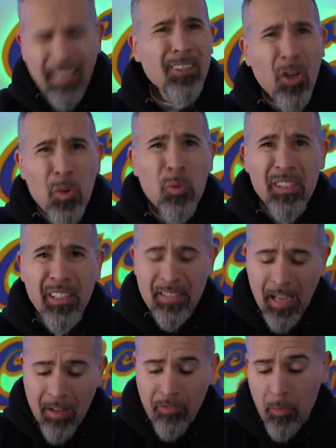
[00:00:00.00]
I thought it was
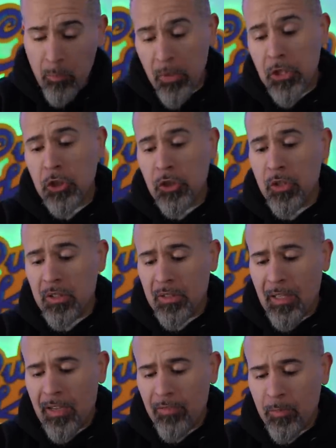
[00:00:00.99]
Latafa, I'm pretty sure it's
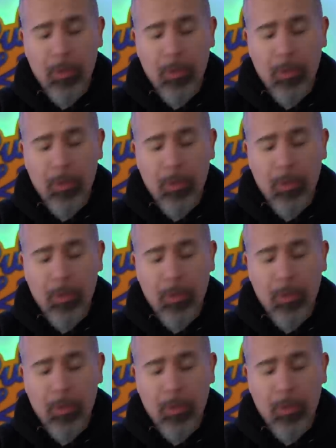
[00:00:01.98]
Latafa,